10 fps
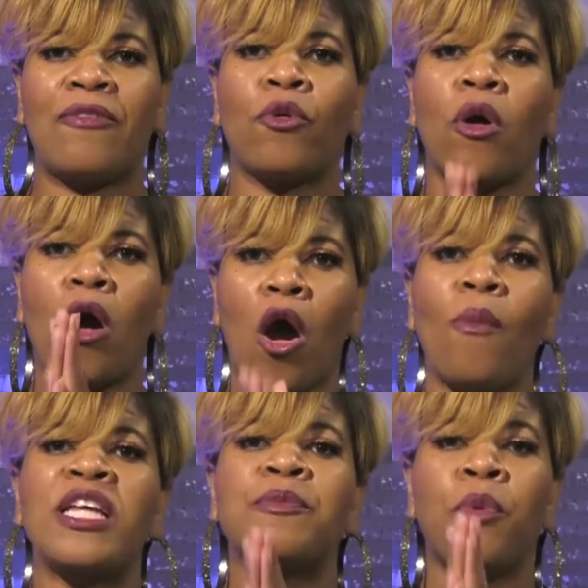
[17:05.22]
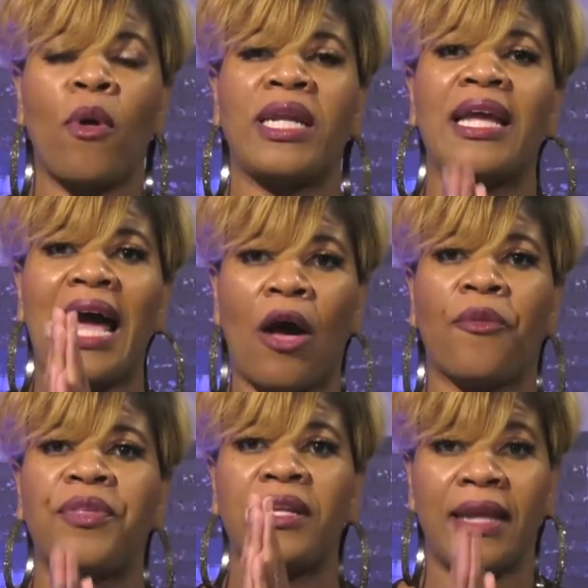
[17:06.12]
who are always pointing out
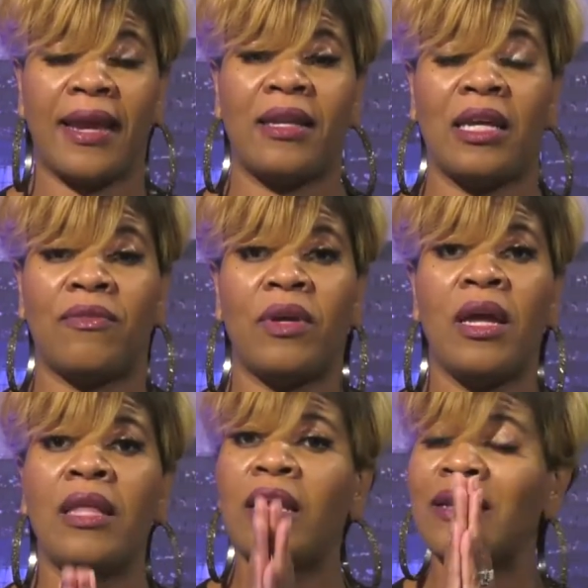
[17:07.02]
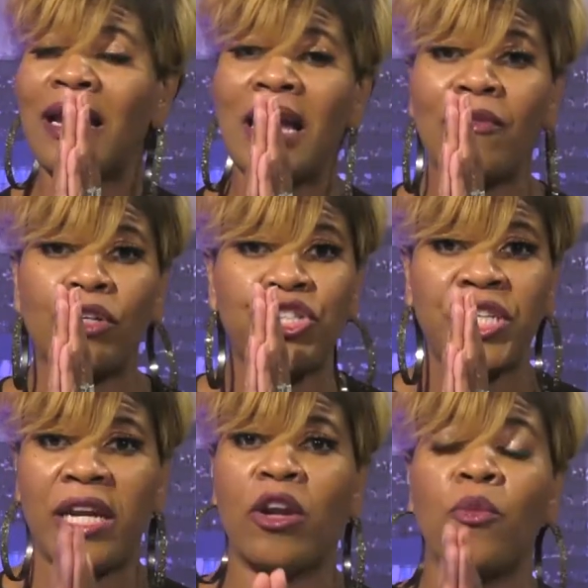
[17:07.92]
the negative. They're not ever
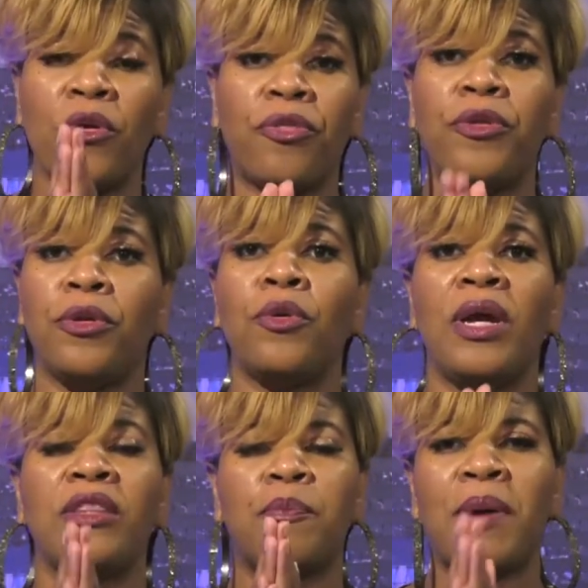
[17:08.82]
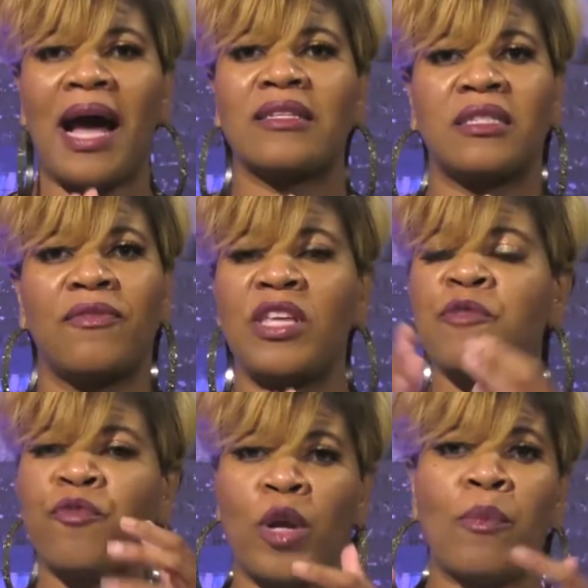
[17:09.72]
sharing with you in the positive. This
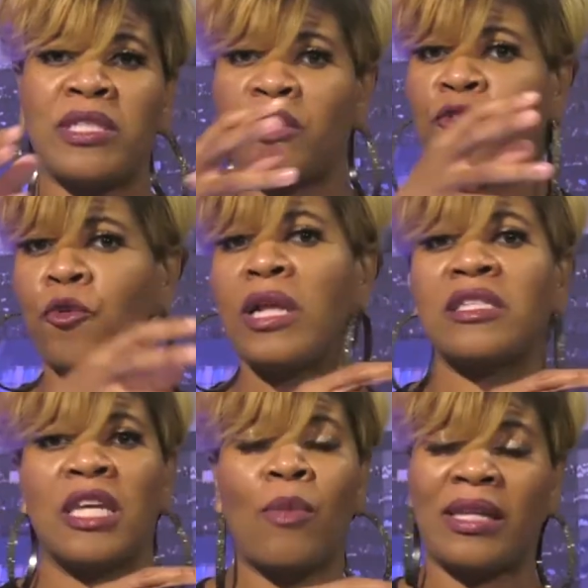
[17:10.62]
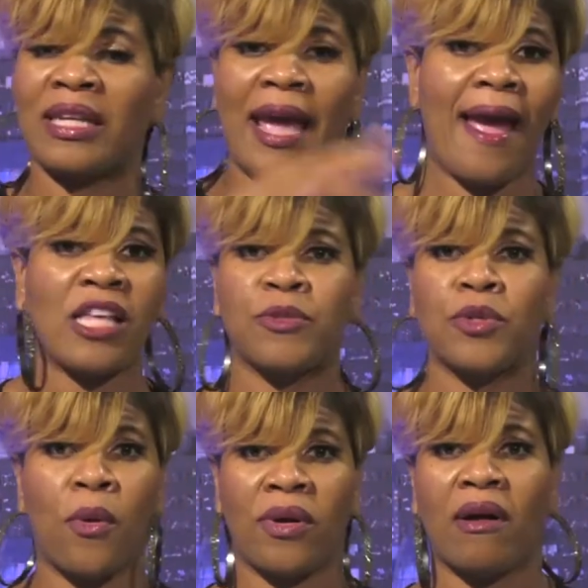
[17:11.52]
friend was in the front seat while the chaos was
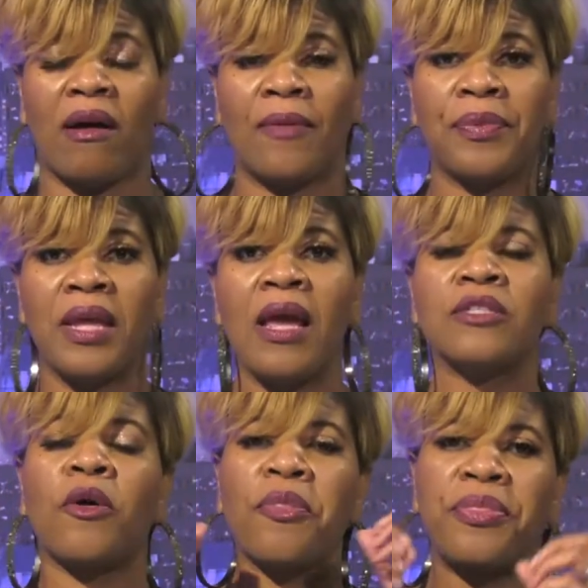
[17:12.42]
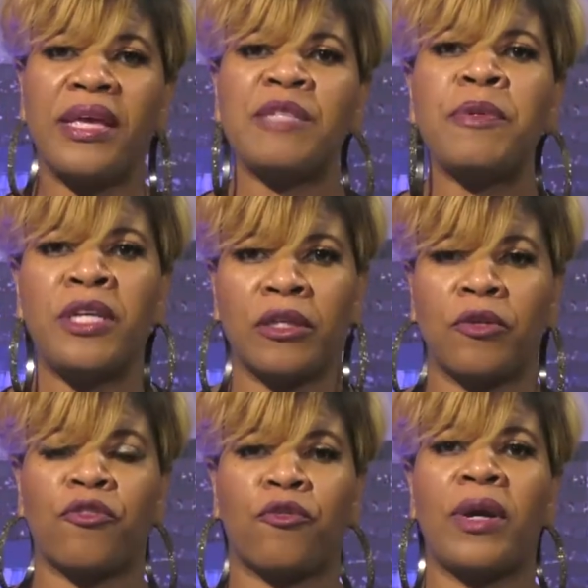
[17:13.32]
going on. So this particular
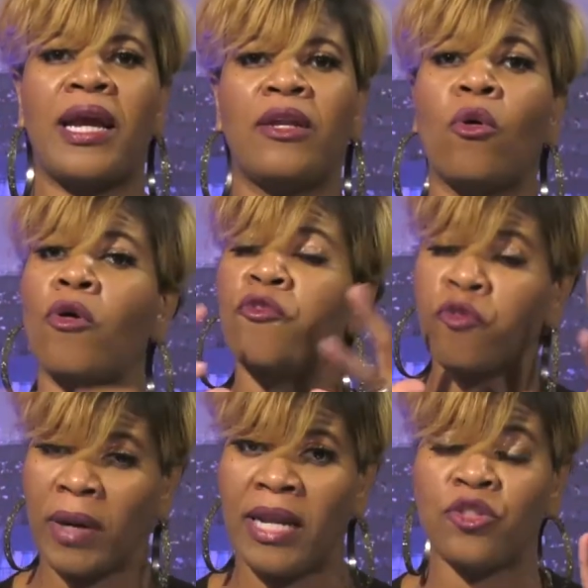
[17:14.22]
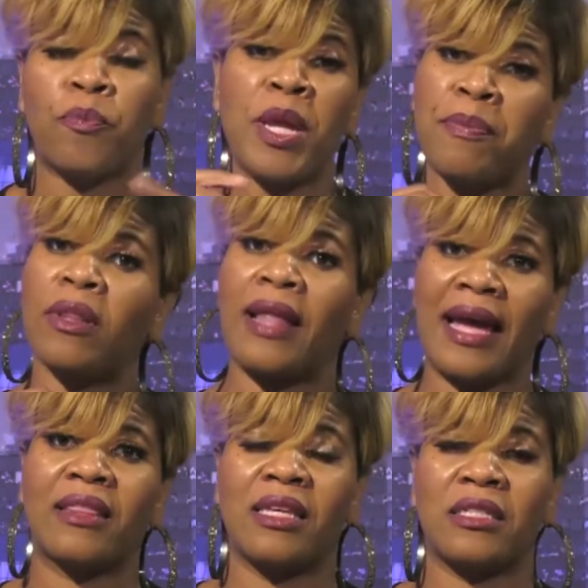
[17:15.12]
friend or friends or people
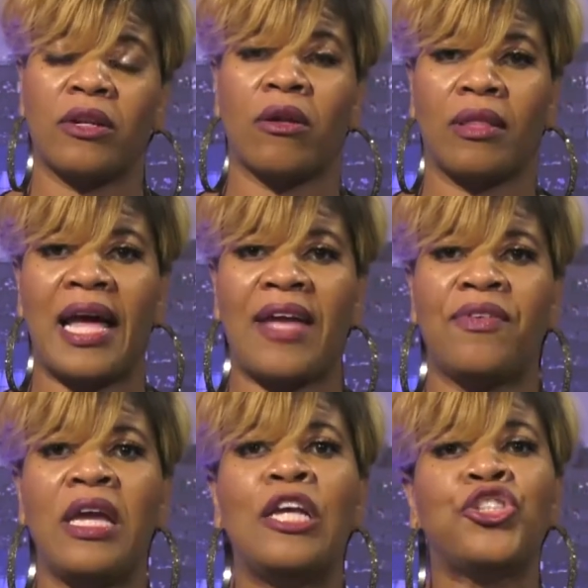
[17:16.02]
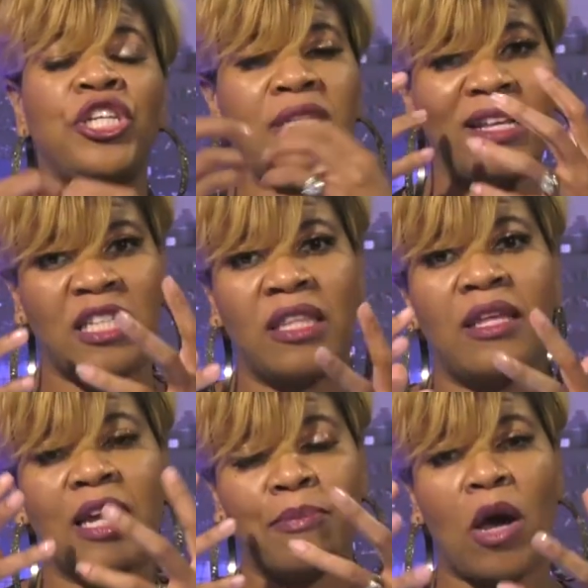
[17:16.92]
like this in her life, she needs to
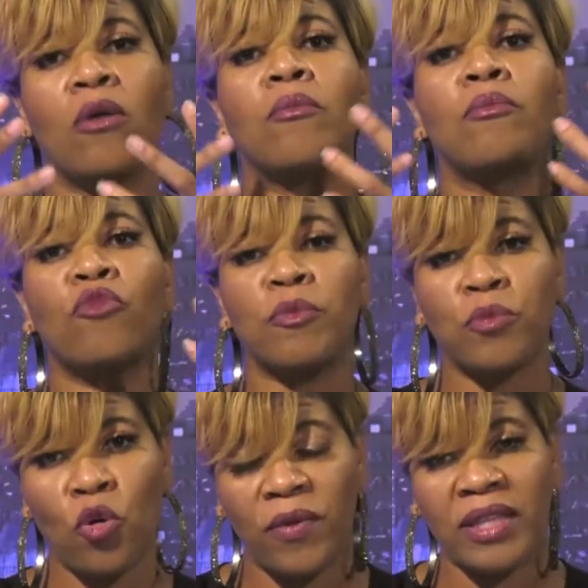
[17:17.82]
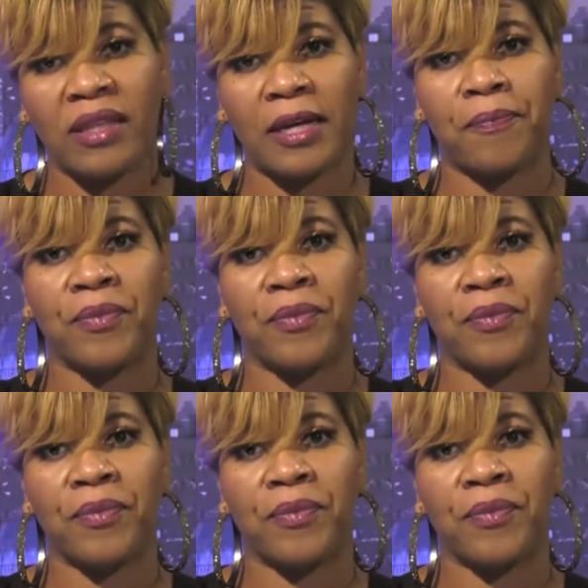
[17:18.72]
think about removing them.